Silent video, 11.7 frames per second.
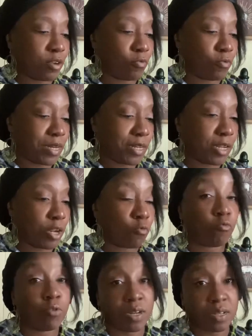really,
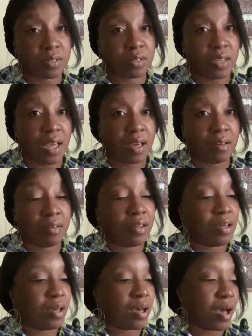really good, y'all.
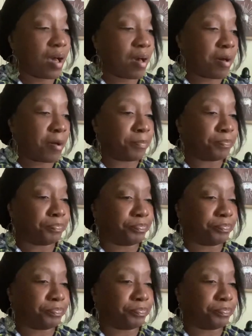Um,